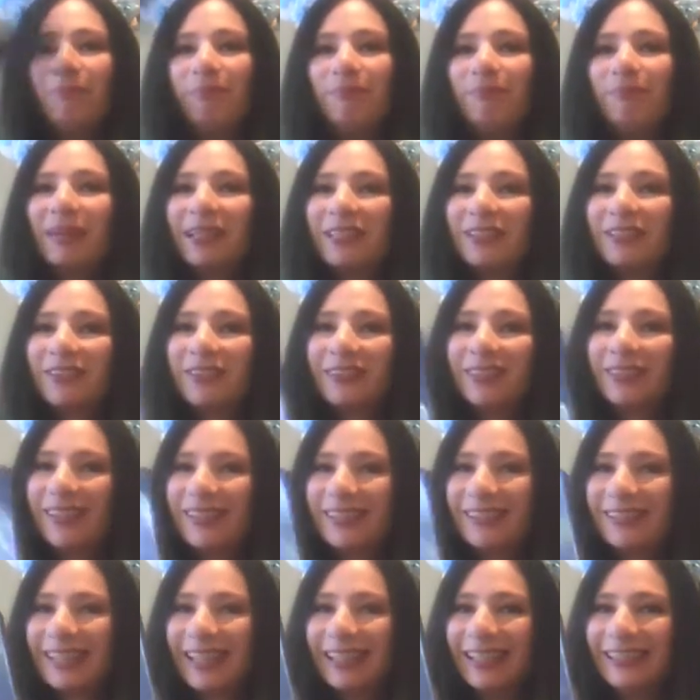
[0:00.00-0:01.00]
bet your
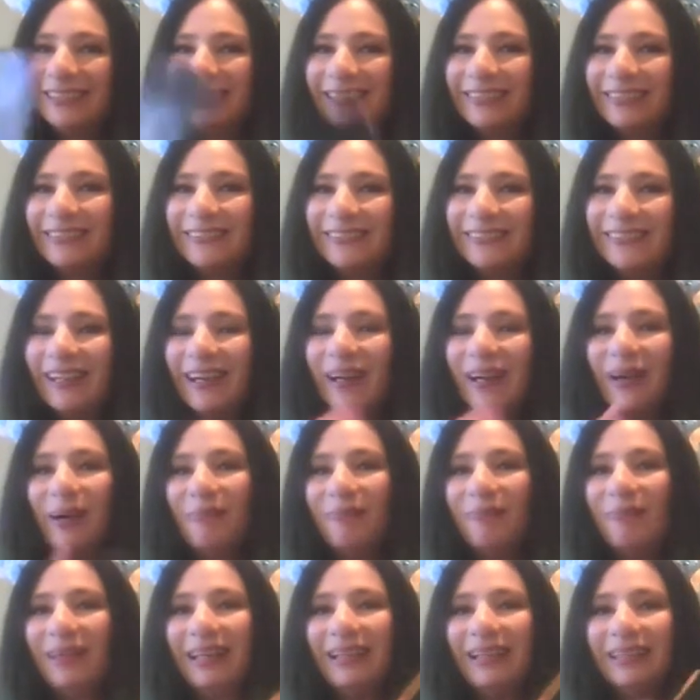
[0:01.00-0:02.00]
tush I do,
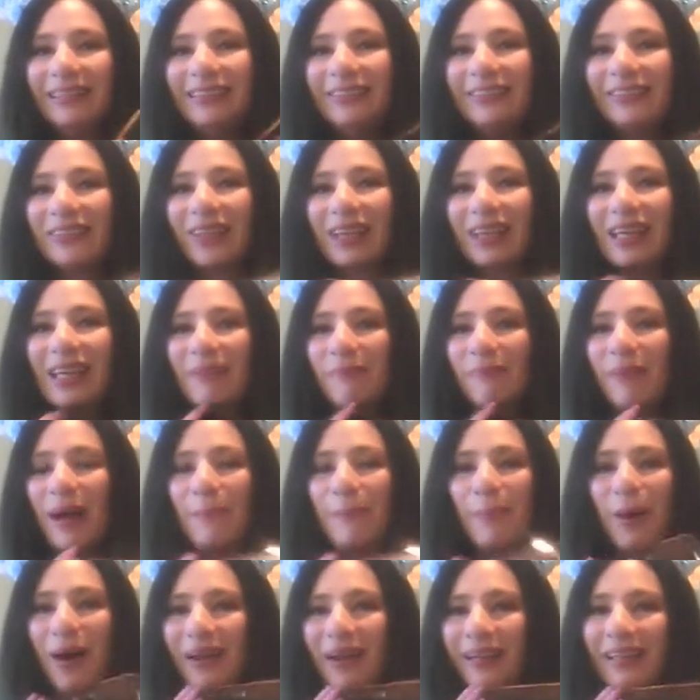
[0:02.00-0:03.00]
but it's usually in my
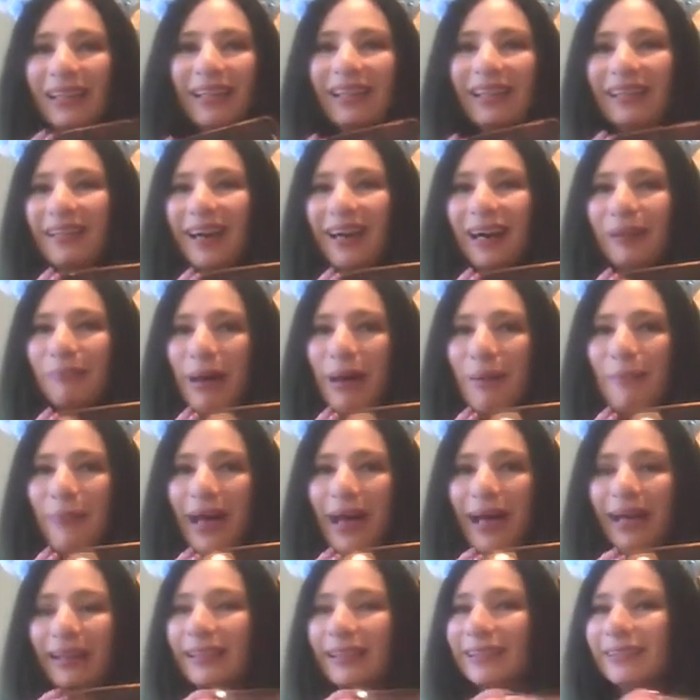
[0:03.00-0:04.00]
pocket and not in my
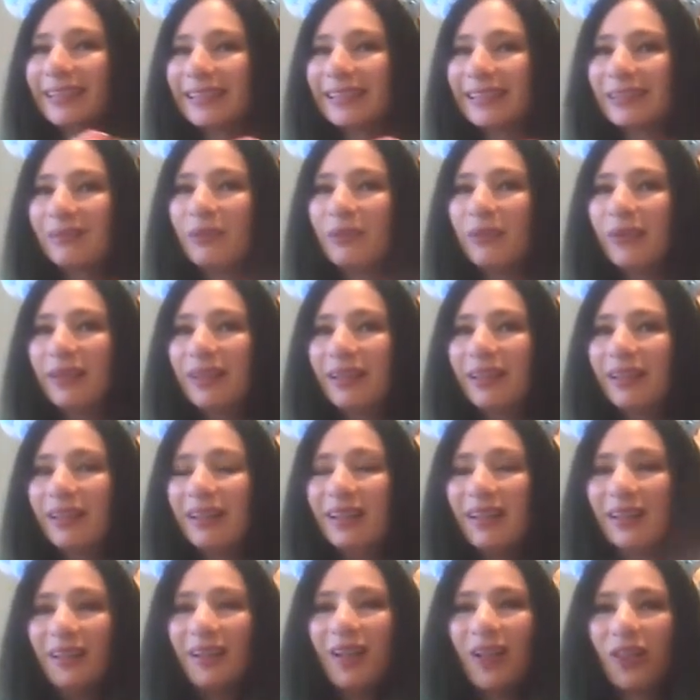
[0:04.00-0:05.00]
bag unless I'm going on
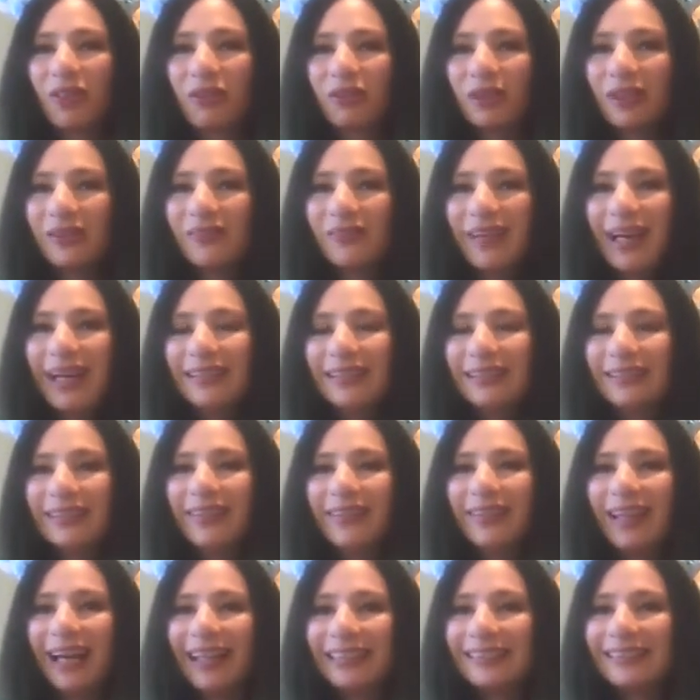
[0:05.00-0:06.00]
a thrill ride, so
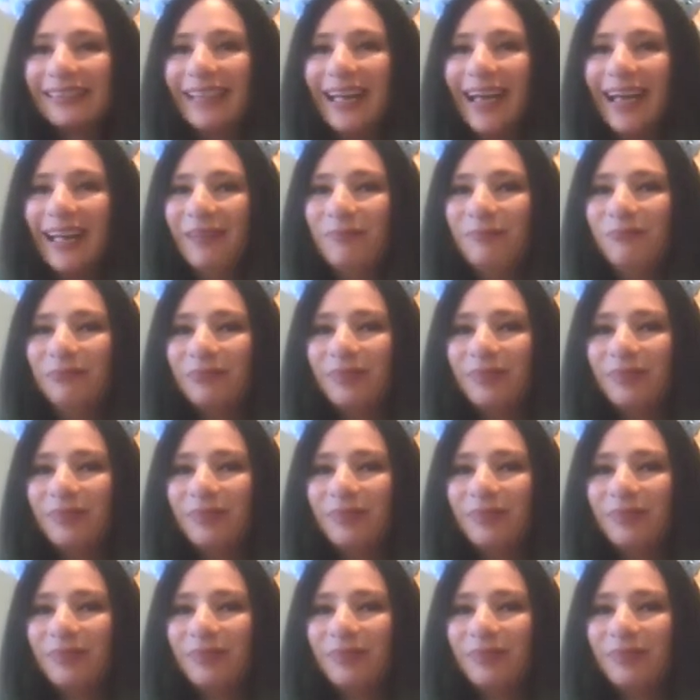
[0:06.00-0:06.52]
that's that.